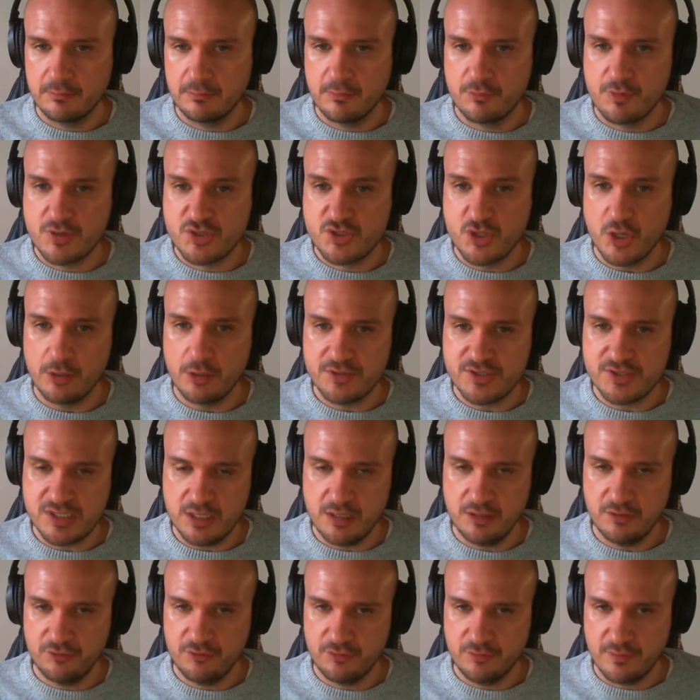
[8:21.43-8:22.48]
results
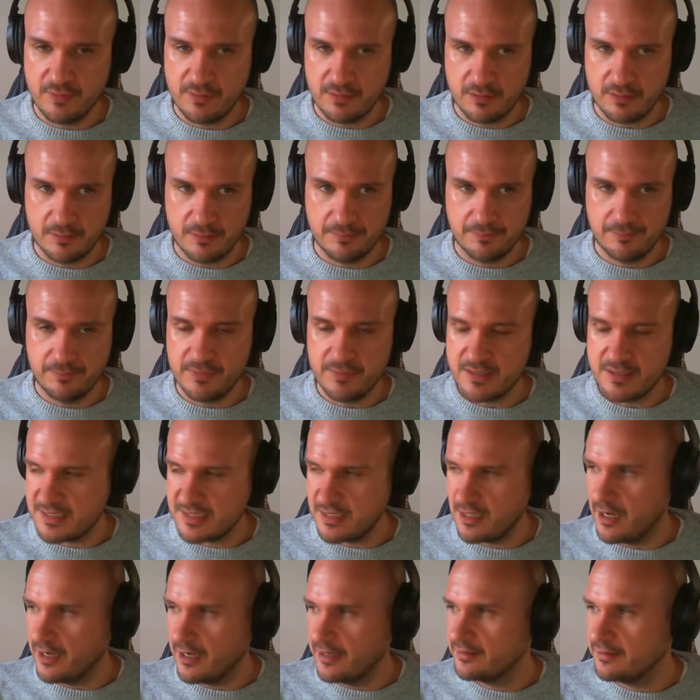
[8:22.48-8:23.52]
into the
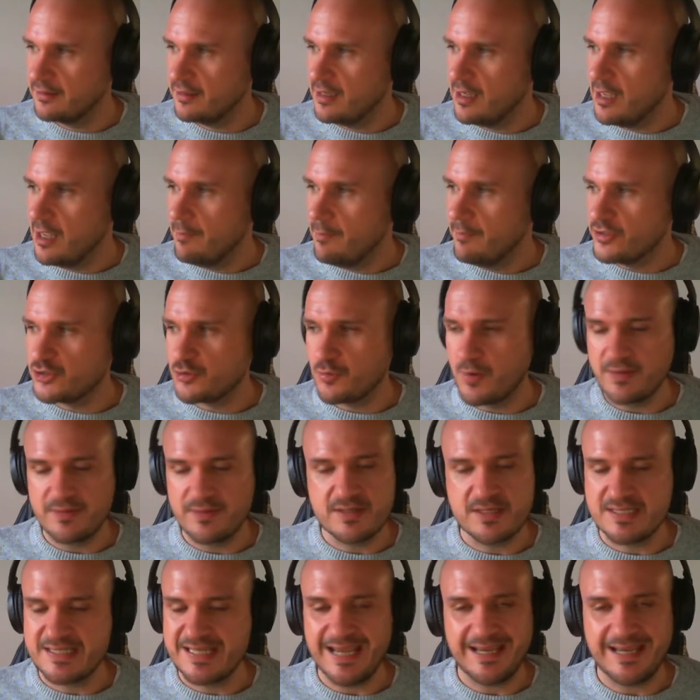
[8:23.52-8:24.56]
slide, but you wrote
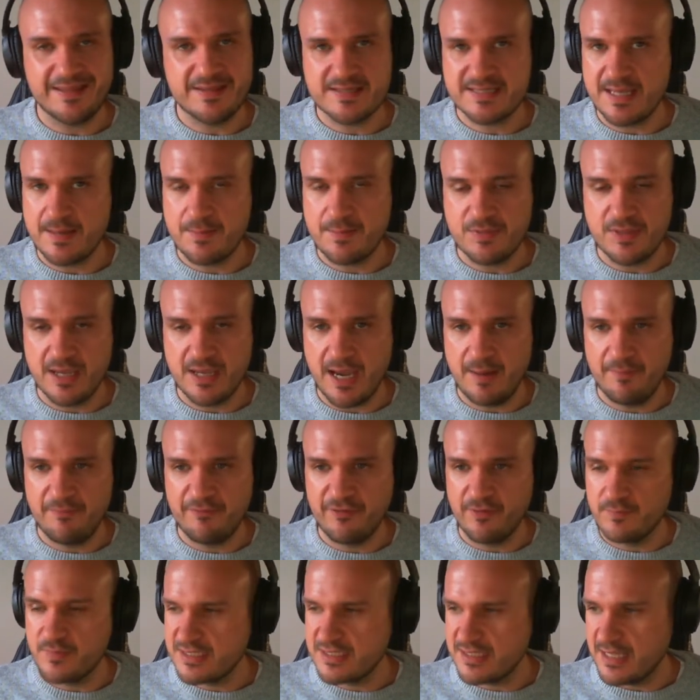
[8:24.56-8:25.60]
exactly the same thing out
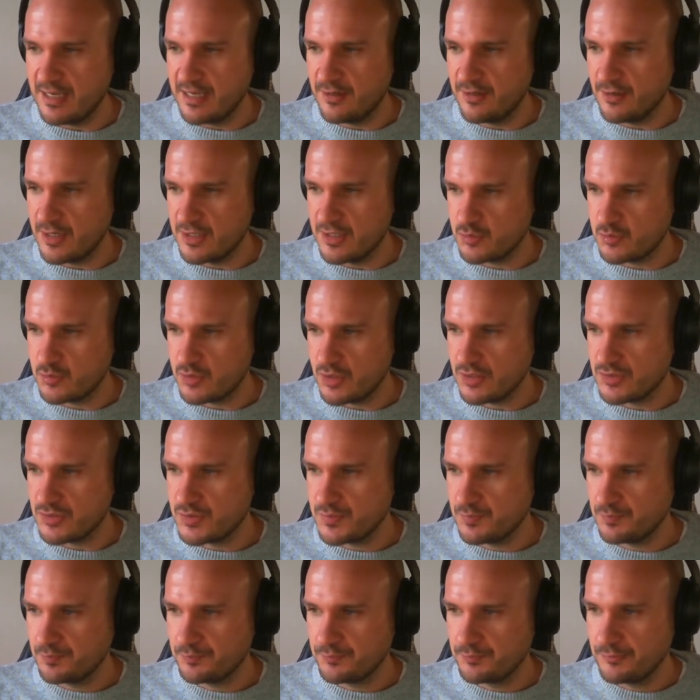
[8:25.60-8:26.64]
from the standardized results.